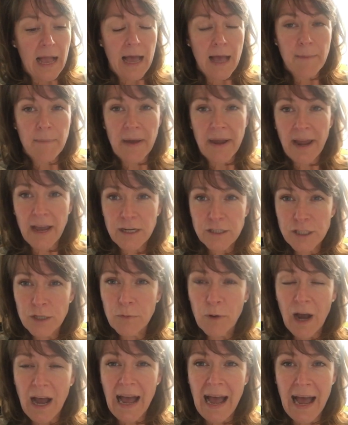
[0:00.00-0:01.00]
And
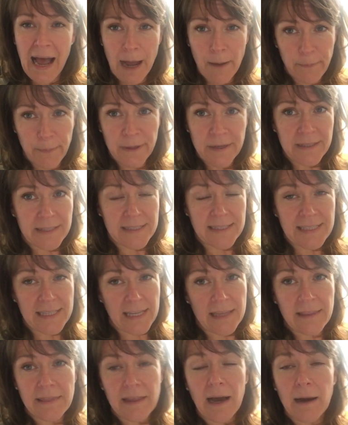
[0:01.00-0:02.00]
actually what happens
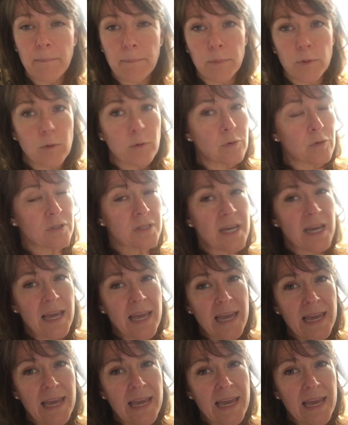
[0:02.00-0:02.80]
in that board